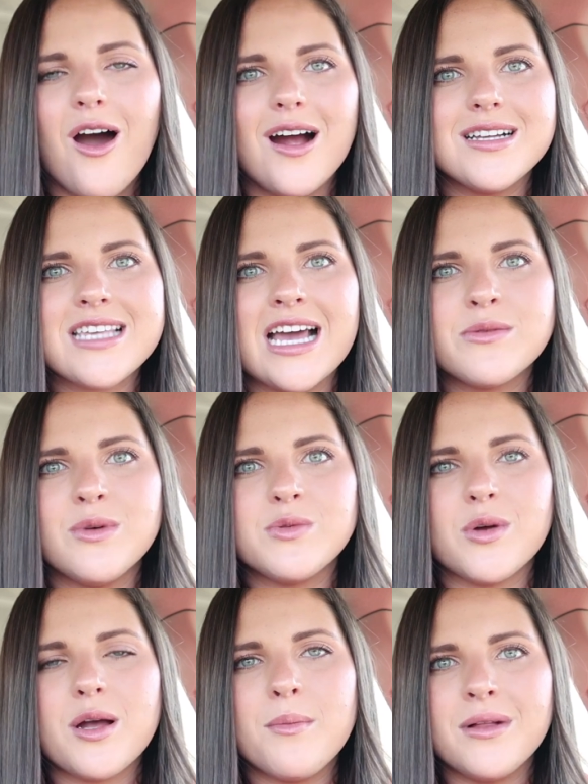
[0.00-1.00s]
our
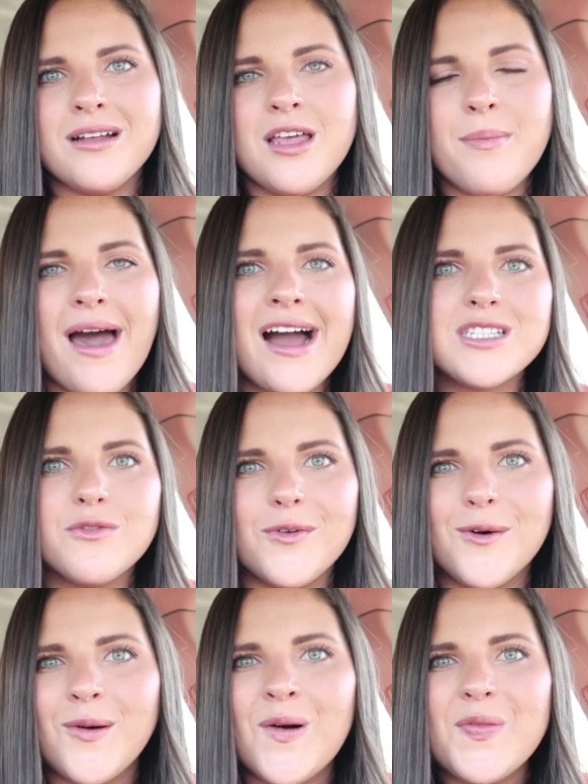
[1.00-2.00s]
schedules were completely packed
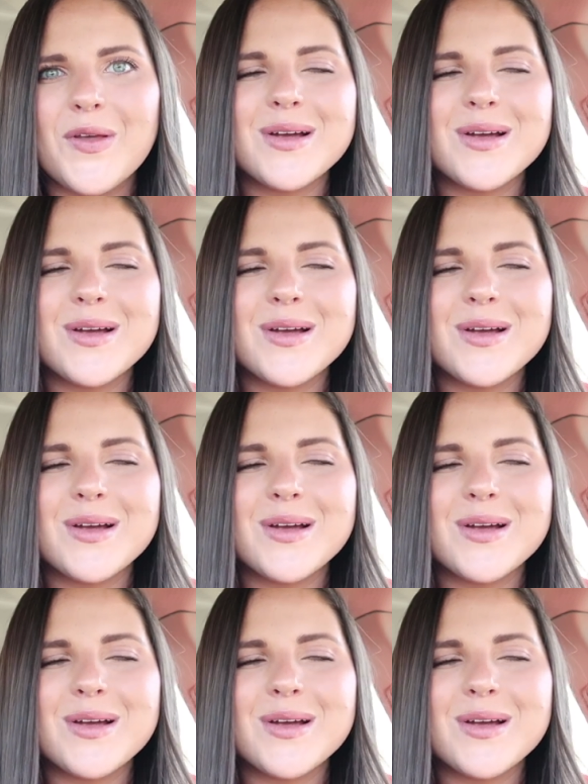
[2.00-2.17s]
full.